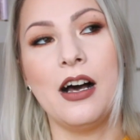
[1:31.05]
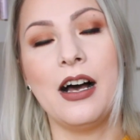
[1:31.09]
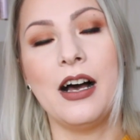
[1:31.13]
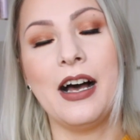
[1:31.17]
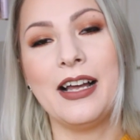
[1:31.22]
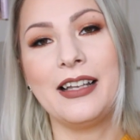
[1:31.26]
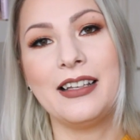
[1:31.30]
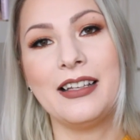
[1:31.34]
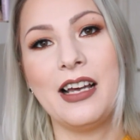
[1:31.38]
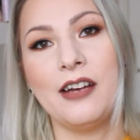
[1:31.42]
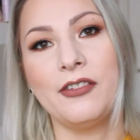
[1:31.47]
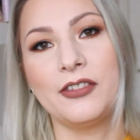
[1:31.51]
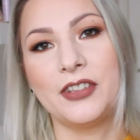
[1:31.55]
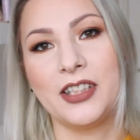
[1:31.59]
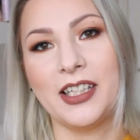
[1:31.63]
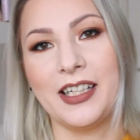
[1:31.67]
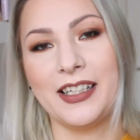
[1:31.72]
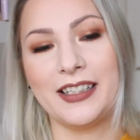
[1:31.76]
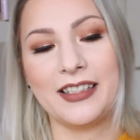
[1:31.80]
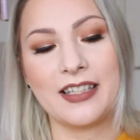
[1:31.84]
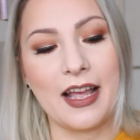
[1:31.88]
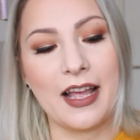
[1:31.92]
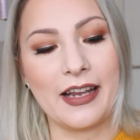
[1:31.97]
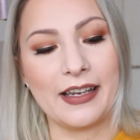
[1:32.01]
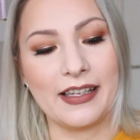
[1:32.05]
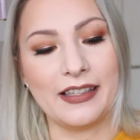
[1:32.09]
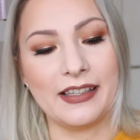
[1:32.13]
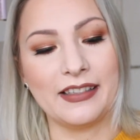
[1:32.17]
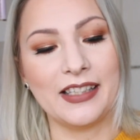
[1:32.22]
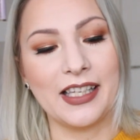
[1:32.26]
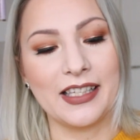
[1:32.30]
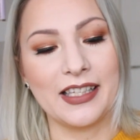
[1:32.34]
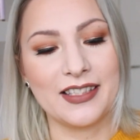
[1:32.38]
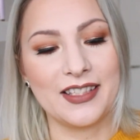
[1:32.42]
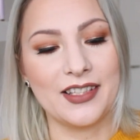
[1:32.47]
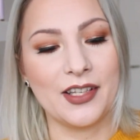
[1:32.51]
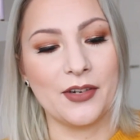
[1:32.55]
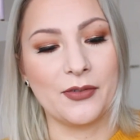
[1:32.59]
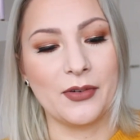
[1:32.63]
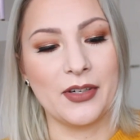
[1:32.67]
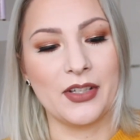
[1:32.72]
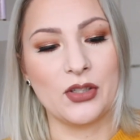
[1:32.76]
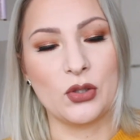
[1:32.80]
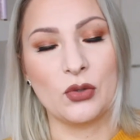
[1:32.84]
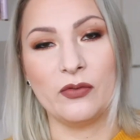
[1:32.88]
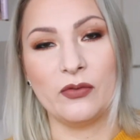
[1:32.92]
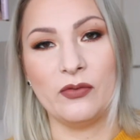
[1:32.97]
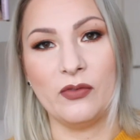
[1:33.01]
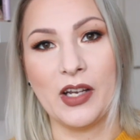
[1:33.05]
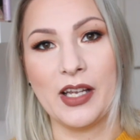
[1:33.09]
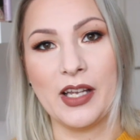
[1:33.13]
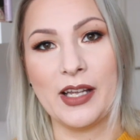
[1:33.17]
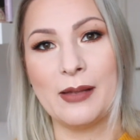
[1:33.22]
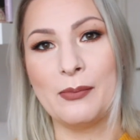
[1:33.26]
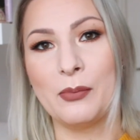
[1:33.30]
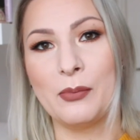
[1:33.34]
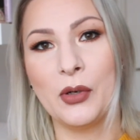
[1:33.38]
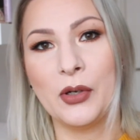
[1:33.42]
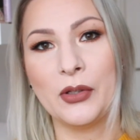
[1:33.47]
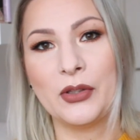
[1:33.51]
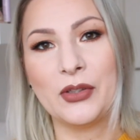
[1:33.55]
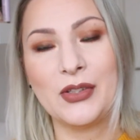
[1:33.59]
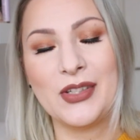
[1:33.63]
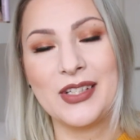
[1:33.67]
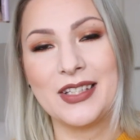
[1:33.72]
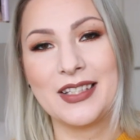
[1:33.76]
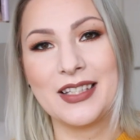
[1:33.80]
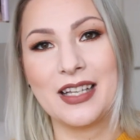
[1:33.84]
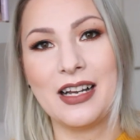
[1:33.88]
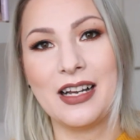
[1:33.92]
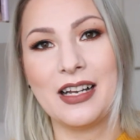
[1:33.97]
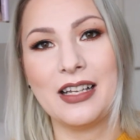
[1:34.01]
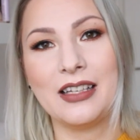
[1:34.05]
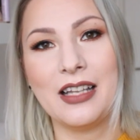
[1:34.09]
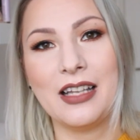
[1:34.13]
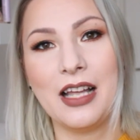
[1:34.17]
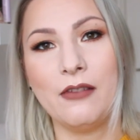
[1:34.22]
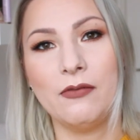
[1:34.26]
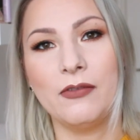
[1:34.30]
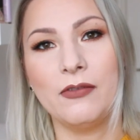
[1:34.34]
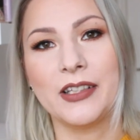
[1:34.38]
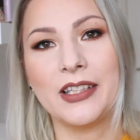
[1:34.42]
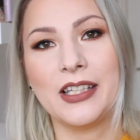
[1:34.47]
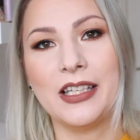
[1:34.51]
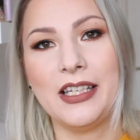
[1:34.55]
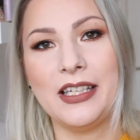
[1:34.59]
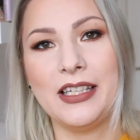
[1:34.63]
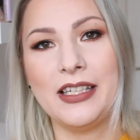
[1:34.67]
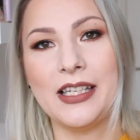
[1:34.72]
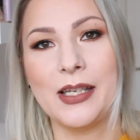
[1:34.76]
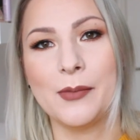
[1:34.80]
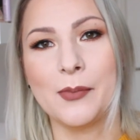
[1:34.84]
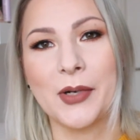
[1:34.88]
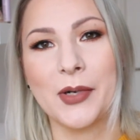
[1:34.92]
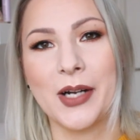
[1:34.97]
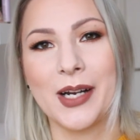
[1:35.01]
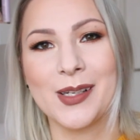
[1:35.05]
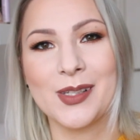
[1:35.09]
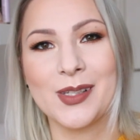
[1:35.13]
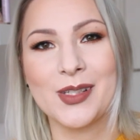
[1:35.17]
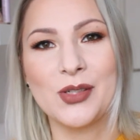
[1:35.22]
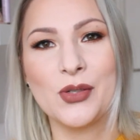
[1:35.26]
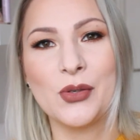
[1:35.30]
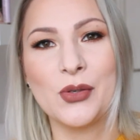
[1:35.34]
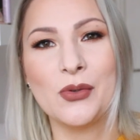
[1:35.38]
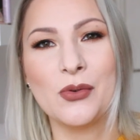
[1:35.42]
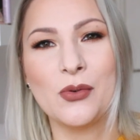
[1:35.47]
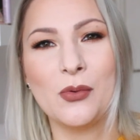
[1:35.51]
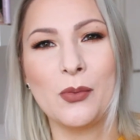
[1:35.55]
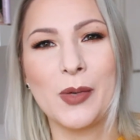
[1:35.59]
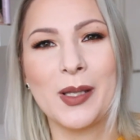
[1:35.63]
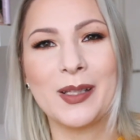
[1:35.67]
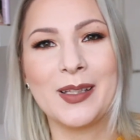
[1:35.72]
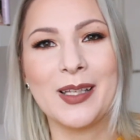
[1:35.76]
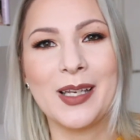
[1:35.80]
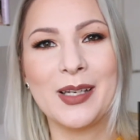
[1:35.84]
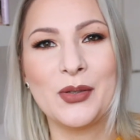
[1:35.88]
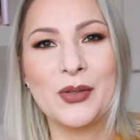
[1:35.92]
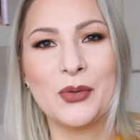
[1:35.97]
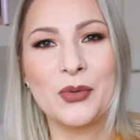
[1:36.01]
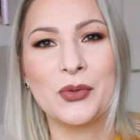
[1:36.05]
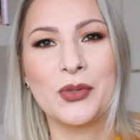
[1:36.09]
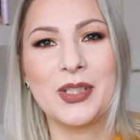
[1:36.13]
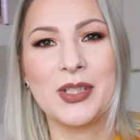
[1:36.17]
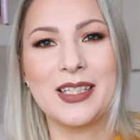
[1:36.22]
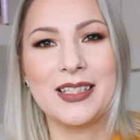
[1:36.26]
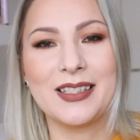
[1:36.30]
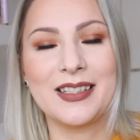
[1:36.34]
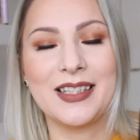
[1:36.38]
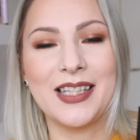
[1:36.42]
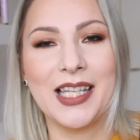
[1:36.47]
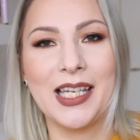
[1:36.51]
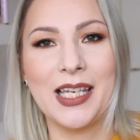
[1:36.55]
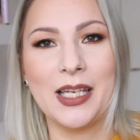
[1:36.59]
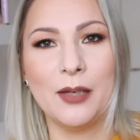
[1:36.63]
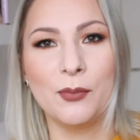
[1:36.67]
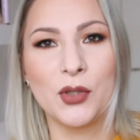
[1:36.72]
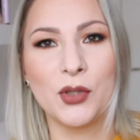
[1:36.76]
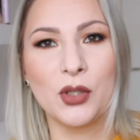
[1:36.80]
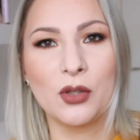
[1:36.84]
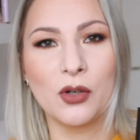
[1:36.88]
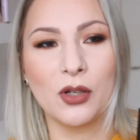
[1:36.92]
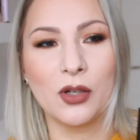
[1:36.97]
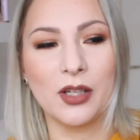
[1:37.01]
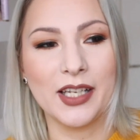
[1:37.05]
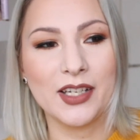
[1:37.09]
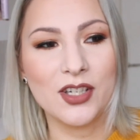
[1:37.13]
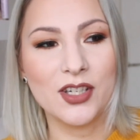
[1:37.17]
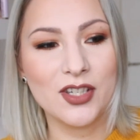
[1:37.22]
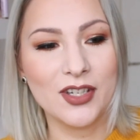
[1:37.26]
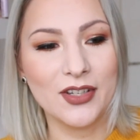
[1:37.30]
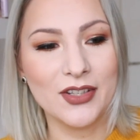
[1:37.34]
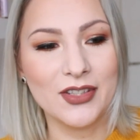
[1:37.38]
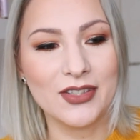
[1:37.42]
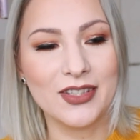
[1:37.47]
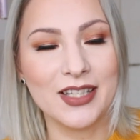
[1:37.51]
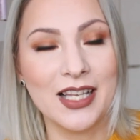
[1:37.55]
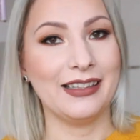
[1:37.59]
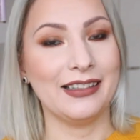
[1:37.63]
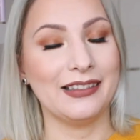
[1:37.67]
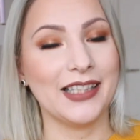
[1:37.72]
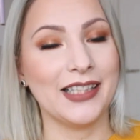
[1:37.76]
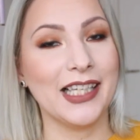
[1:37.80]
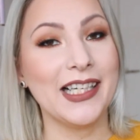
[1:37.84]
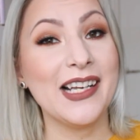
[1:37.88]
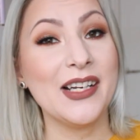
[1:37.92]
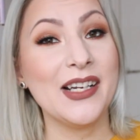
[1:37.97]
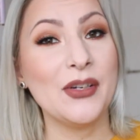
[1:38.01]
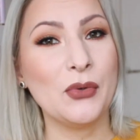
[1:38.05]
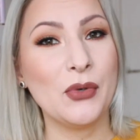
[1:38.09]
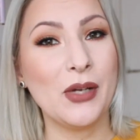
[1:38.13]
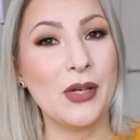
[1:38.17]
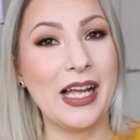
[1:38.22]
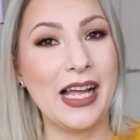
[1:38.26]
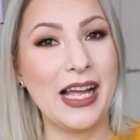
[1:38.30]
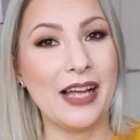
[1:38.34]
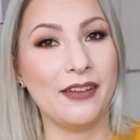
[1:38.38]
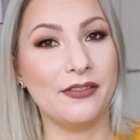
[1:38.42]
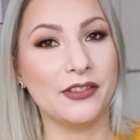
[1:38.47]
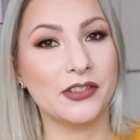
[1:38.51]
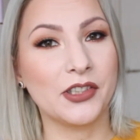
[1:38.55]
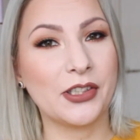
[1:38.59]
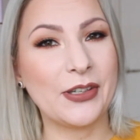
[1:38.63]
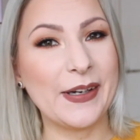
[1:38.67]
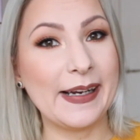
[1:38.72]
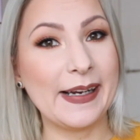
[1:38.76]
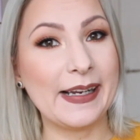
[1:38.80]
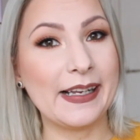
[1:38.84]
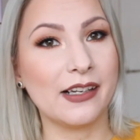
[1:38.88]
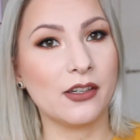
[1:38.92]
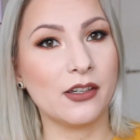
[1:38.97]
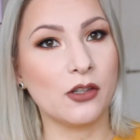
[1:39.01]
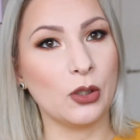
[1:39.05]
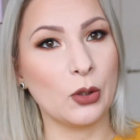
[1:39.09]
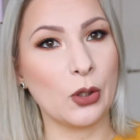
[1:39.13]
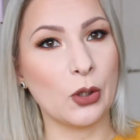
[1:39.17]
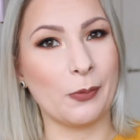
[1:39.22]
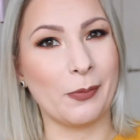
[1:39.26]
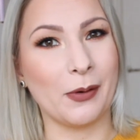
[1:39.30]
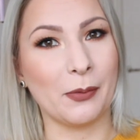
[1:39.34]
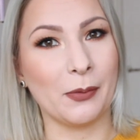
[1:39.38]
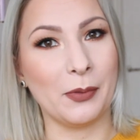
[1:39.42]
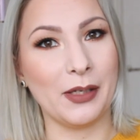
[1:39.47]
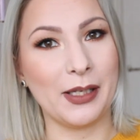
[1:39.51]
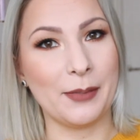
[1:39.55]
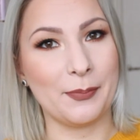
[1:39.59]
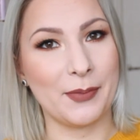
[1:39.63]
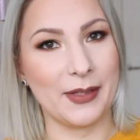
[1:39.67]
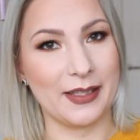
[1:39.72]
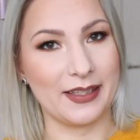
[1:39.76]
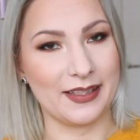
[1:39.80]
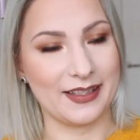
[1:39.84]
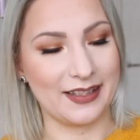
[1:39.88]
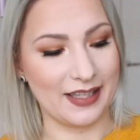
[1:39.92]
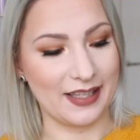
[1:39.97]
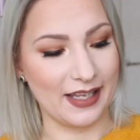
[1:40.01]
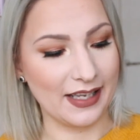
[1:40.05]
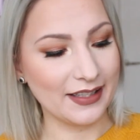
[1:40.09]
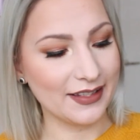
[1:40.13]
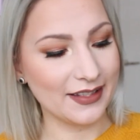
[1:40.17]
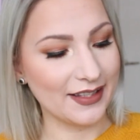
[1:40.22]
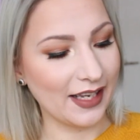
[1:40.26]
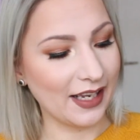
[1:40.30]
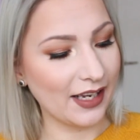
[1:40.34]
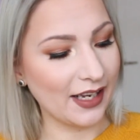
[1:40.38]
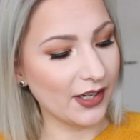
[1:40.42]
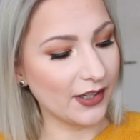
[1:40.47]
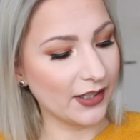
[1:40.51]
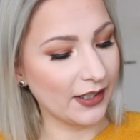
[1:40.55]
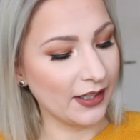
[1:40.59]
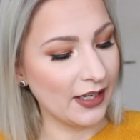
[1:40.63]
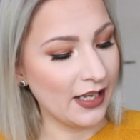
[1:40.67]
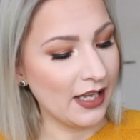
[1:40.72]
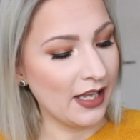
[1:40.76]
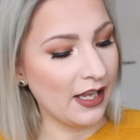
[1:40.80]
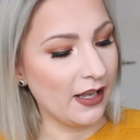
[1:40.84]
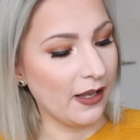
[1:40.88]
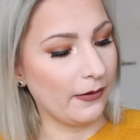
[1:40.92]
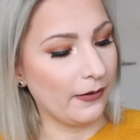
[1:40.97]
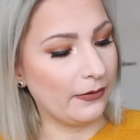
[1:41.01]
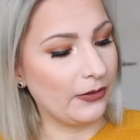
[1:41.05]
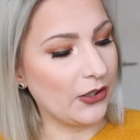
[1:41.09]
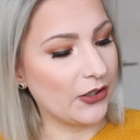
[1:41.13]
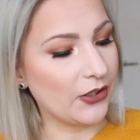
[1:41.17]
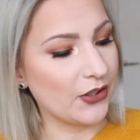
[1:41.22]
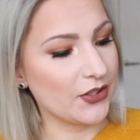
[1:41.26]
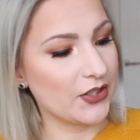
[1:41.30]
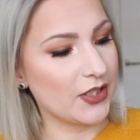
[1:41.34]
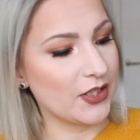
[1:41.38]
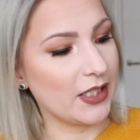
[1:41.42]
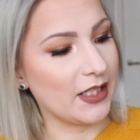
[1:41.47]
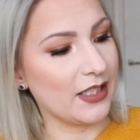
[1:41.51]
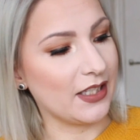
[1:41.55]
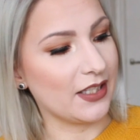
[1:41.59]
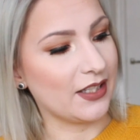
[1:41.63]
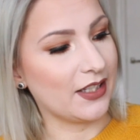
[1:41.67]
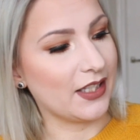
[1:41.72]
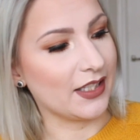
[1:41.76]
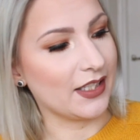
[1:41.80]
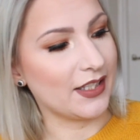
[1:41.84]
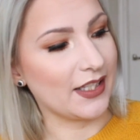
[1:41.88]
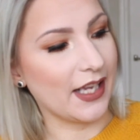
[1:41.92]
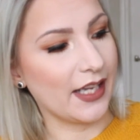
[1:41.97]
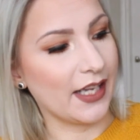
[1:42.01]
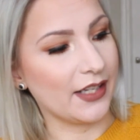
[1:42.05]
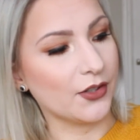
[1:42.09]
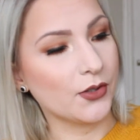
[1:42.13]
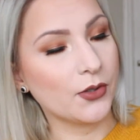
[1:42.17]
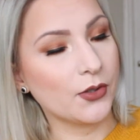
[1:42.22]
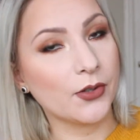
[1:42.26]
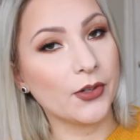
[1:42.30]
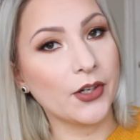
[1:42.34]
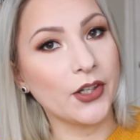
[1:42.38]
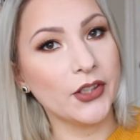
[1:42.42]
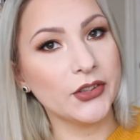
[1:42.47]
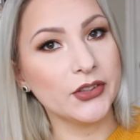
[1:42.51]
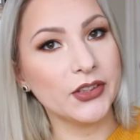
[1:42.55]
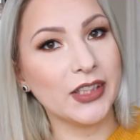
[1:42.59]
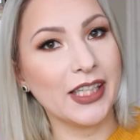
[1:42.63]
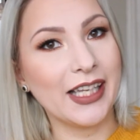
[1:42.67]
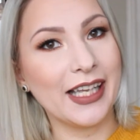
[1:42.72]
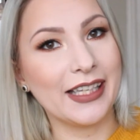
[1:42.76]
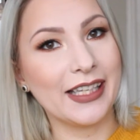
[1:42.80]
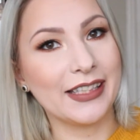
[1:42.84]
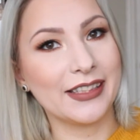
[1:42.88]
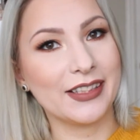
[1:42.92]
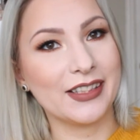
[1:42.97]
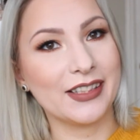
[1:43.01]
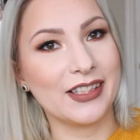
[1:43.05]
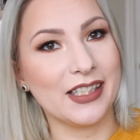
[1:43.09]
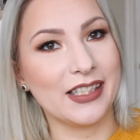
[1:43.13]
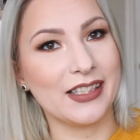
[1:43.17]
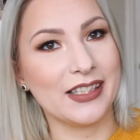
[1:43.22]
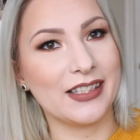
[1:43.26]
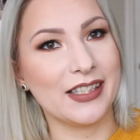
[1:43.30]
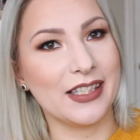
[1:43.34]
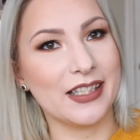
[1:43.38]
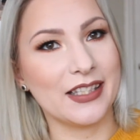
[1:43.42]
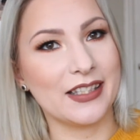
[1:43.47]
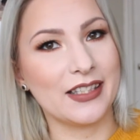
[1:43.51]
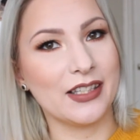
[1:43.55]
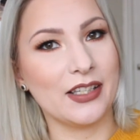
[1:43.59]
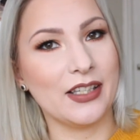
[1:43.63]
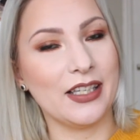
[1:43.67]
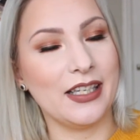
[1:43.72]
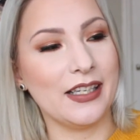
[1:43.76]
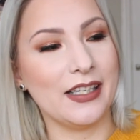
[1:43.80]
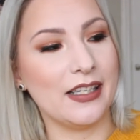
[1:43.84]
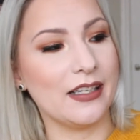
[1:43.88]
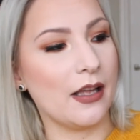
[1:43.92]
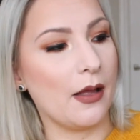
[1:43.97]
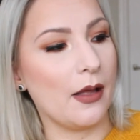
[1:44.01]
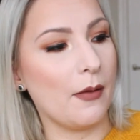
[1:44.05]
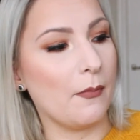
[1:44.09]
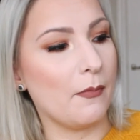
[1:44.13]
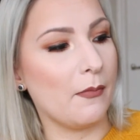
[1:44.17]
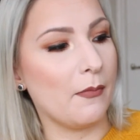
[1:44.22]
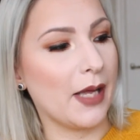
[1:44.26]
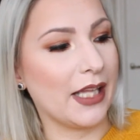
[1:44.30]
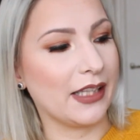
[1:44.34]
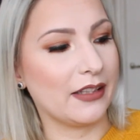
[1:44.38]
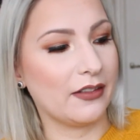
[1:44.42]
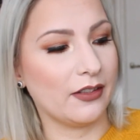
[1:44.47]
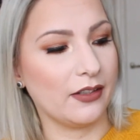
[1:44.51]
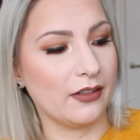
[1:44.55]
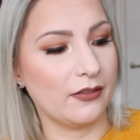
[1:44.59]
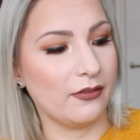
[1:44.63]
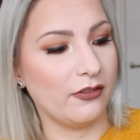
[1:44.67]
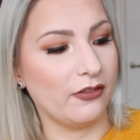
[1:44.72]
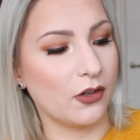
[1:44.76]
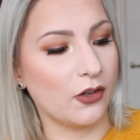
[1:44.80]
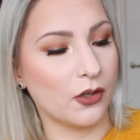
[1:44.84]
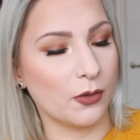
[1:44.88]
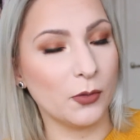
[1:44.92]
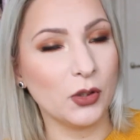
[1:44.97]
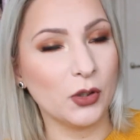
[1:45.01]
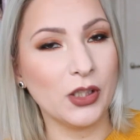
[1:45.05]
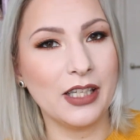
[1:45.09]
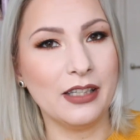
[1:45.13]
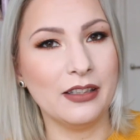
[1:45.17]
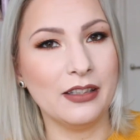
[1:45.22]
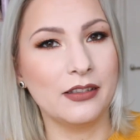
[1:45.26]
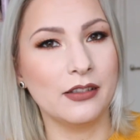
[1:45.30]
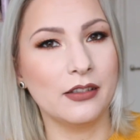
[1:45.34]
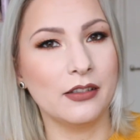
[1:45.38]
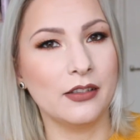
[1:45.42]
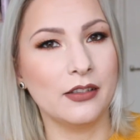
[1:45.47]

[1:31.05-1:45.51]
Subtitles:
I love Titanic, that's the reason why I bought this. I love what indie brands do when they do these themed collections. Then I do have three ColourPop Lippie sticks here. First is the shade Krong and this is in matte formula.